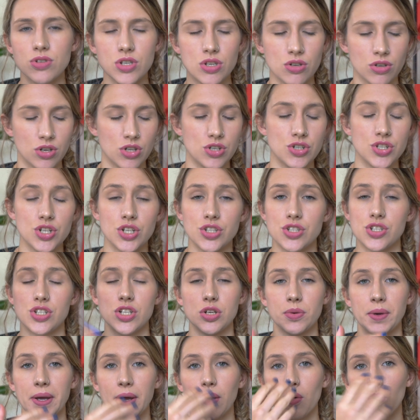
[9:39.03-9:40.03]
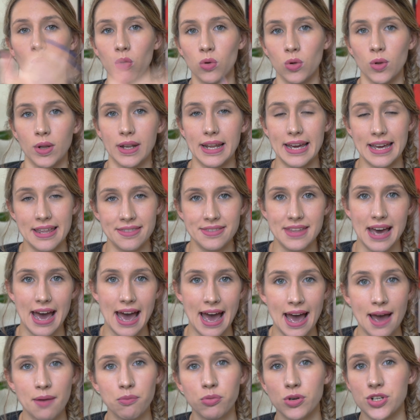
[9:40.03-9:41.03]
You can just do it all in the
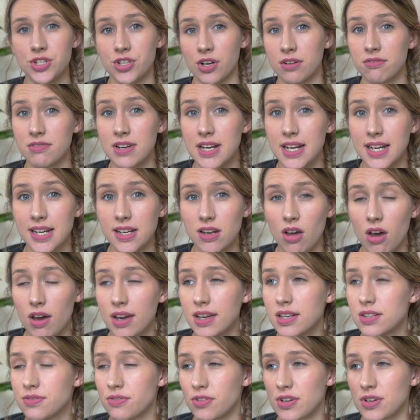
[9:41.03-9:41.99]
app, which I really liked.